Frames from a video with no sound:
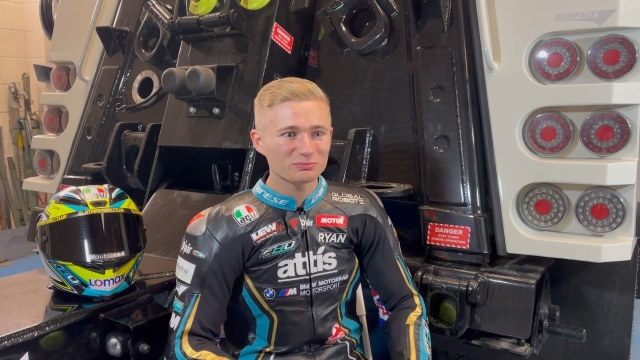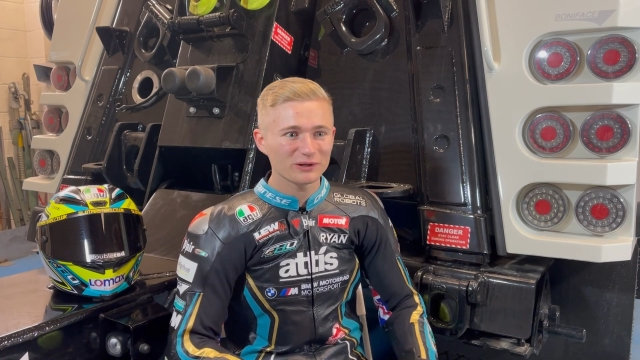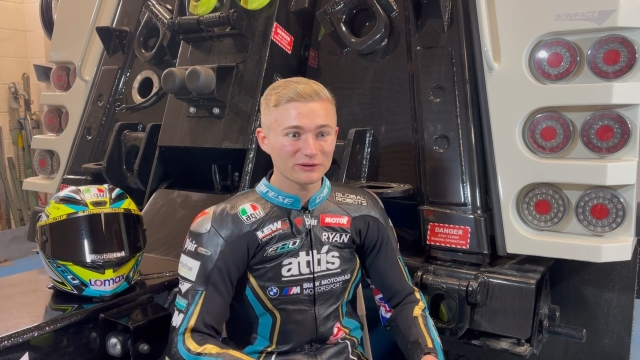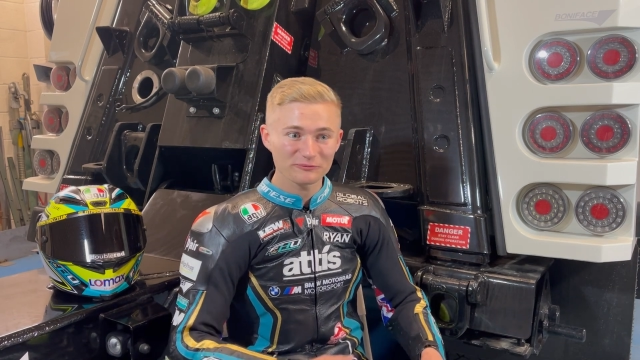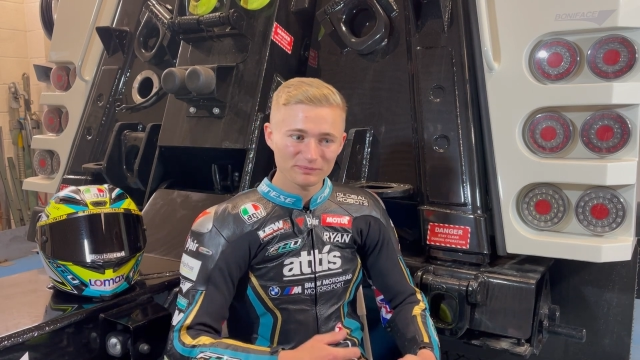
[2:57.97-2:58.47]

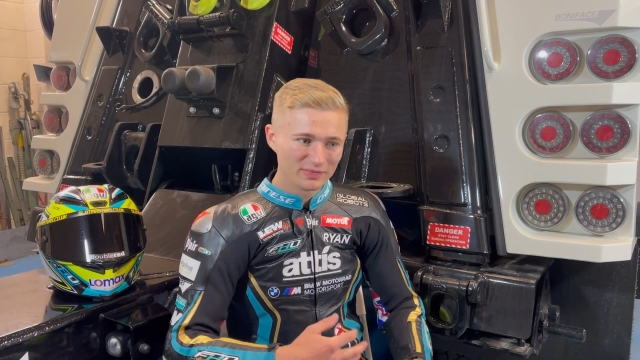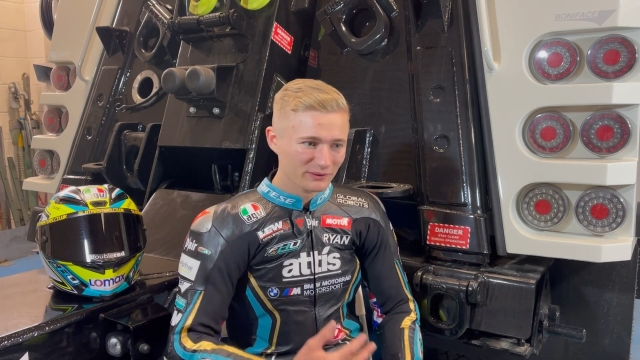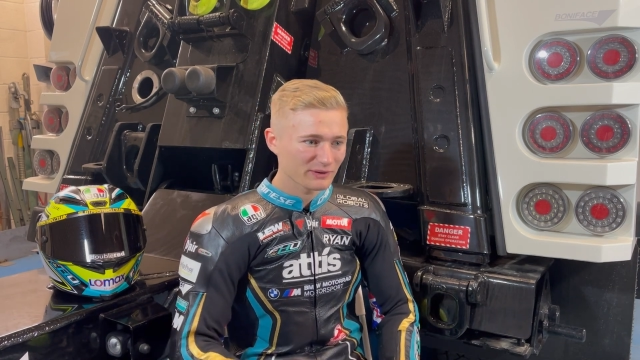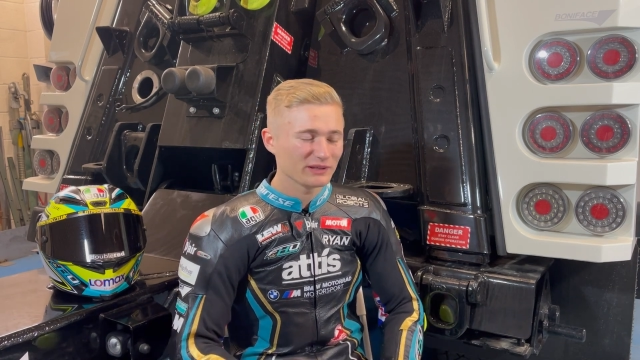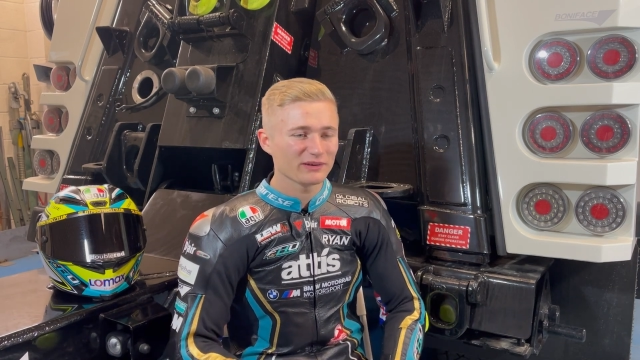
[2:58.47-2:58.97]
But
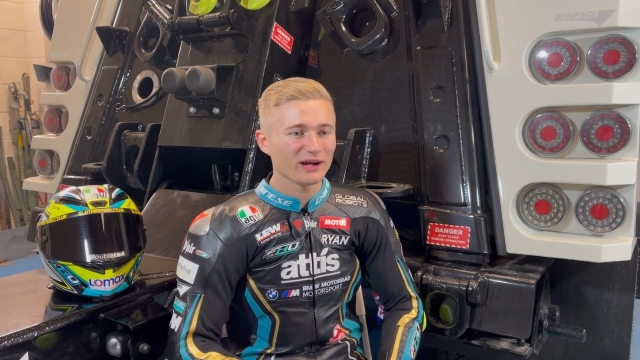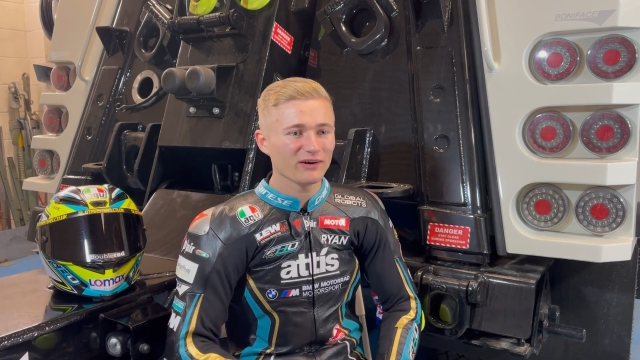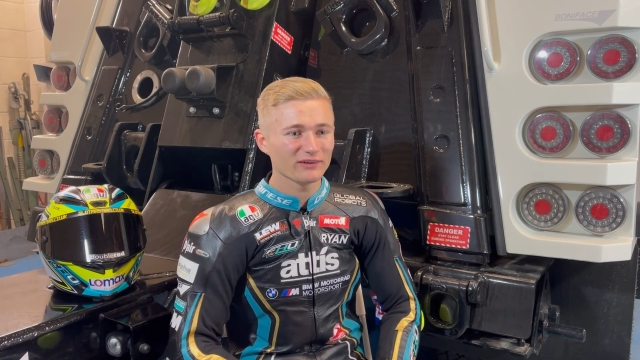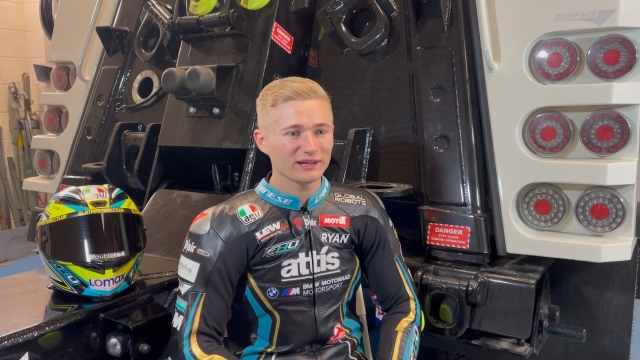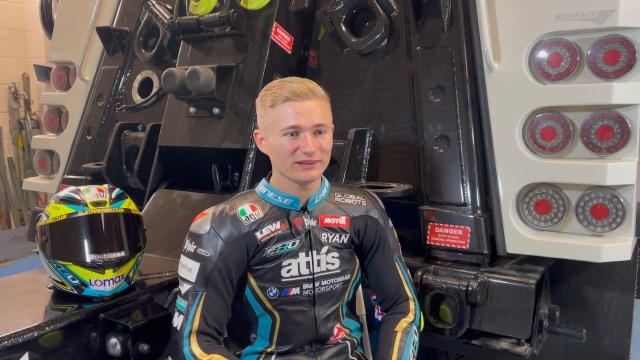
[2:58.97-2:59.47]
when you get
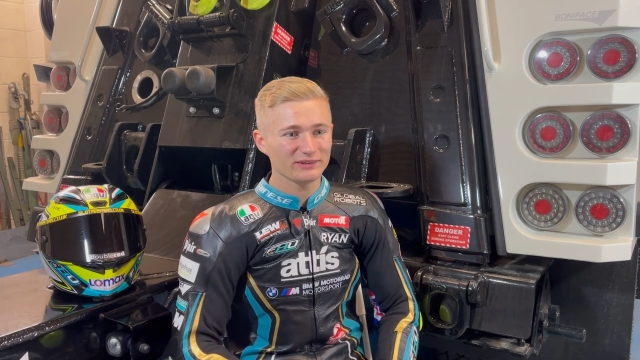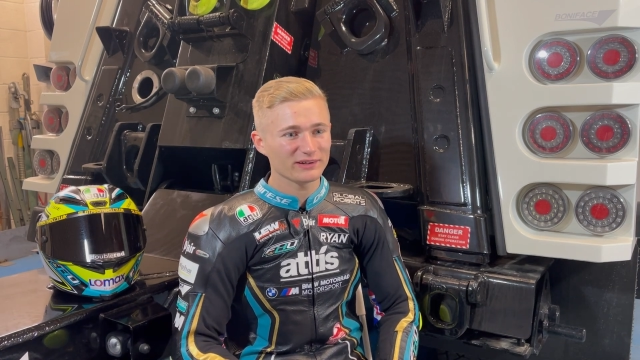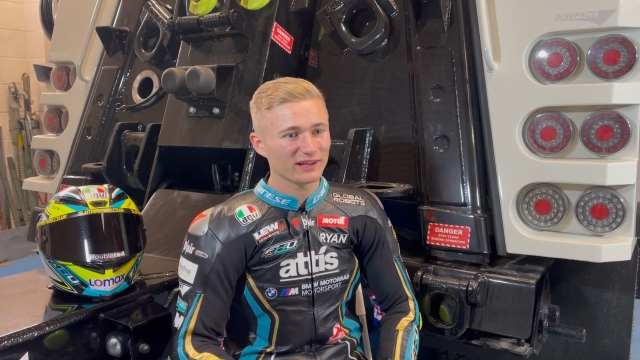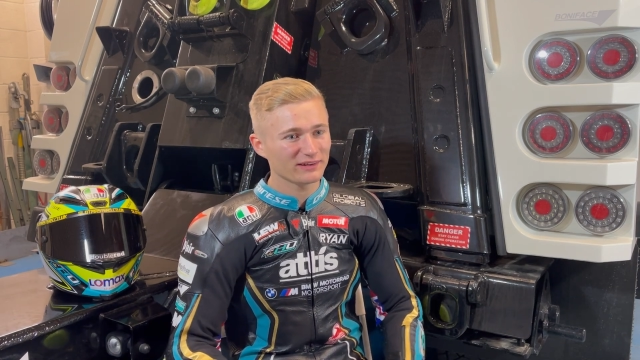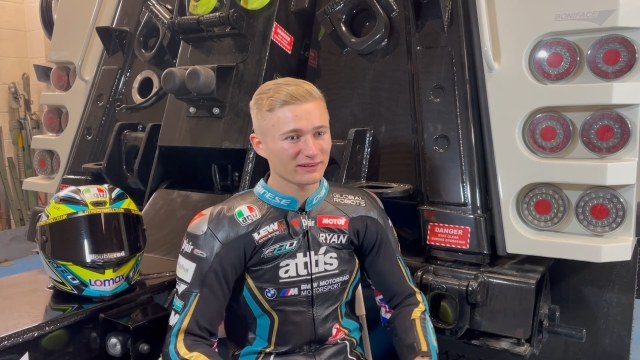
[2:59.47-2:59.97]
on it and you
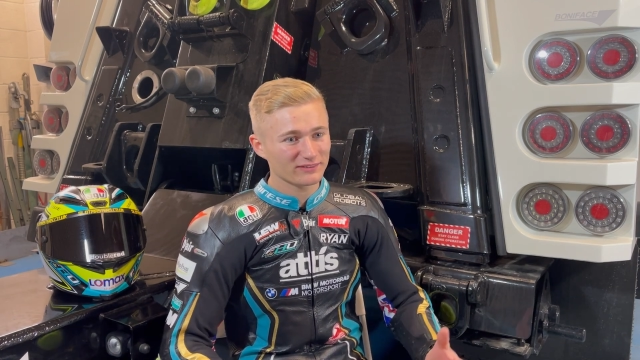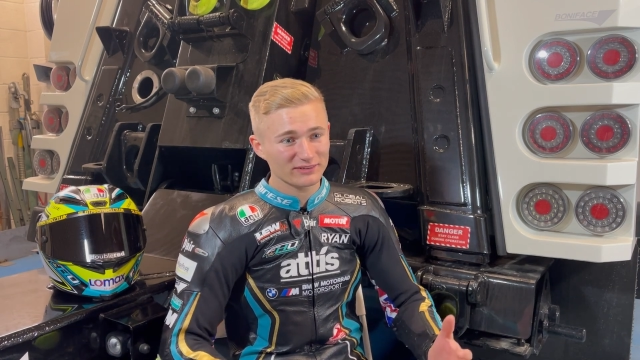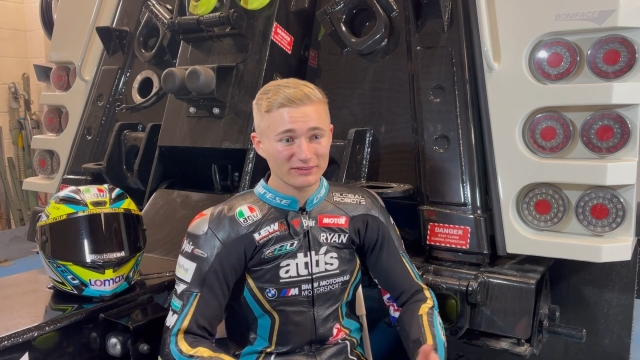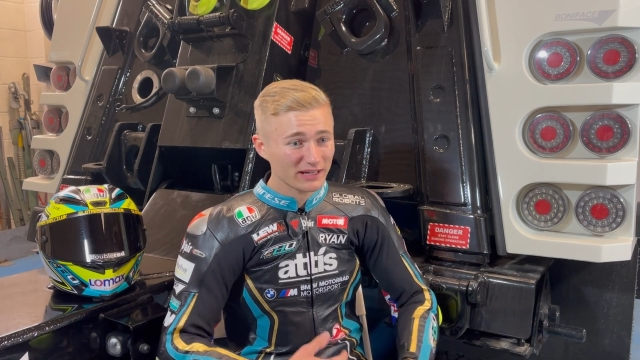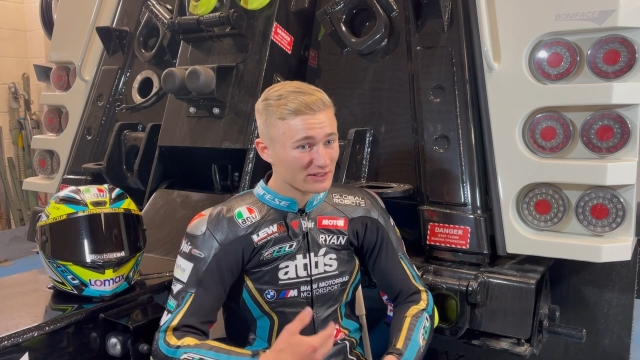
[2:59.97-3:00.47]
get the
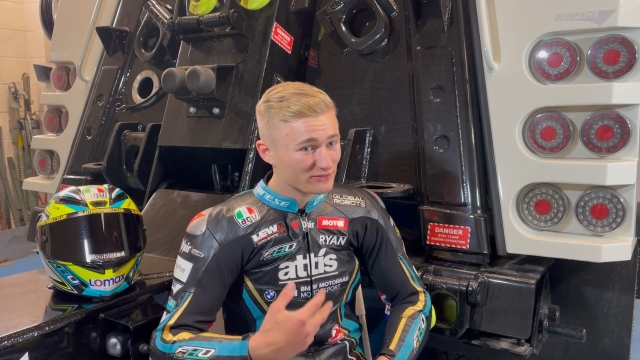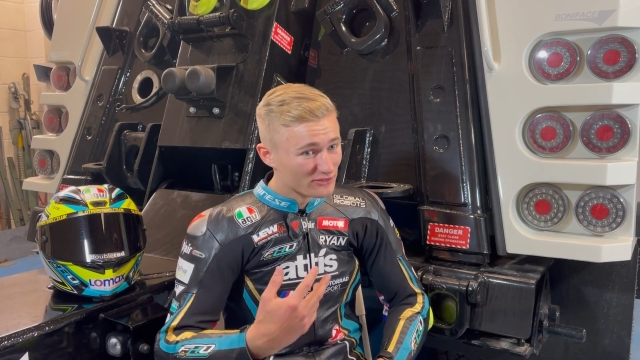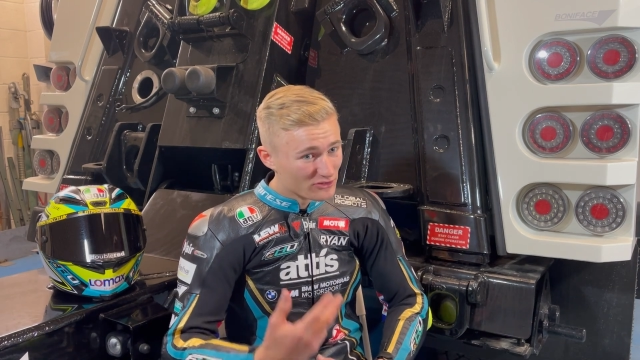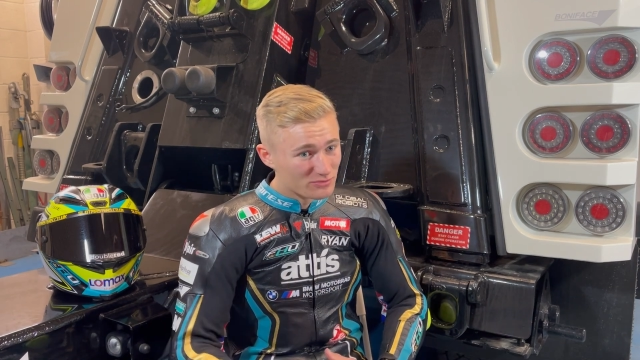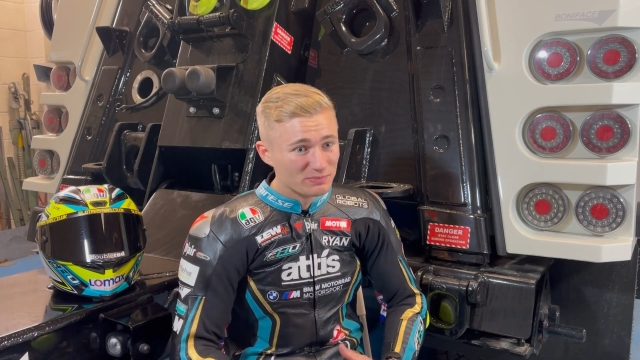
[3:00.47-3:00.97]
exhilarating of the
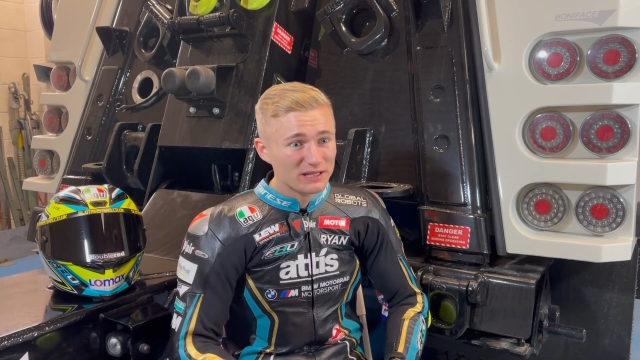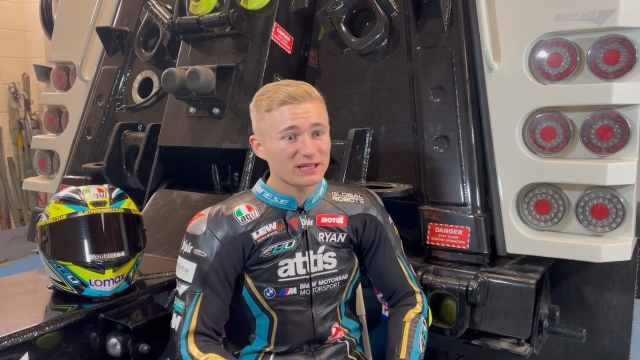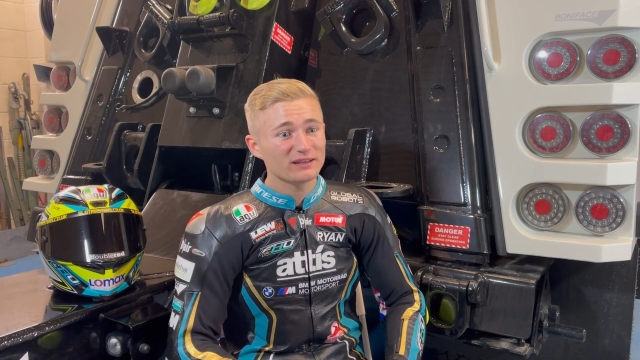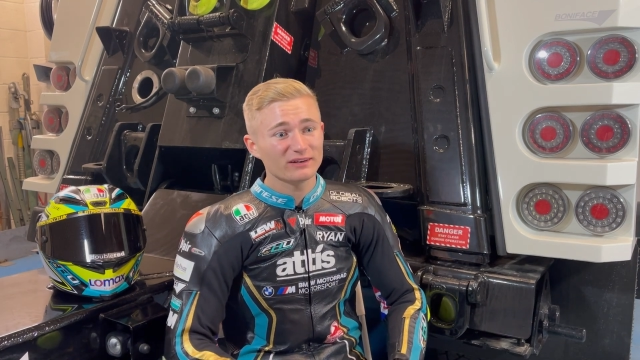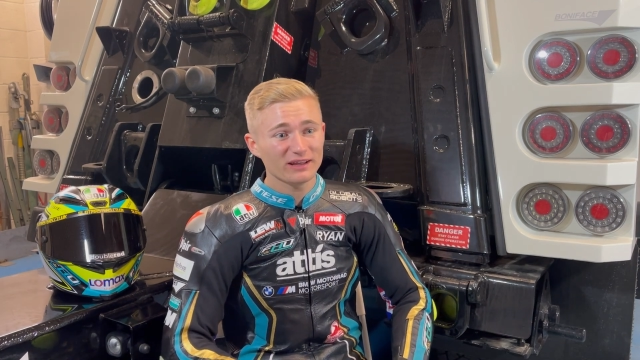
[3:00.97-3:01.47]
speed and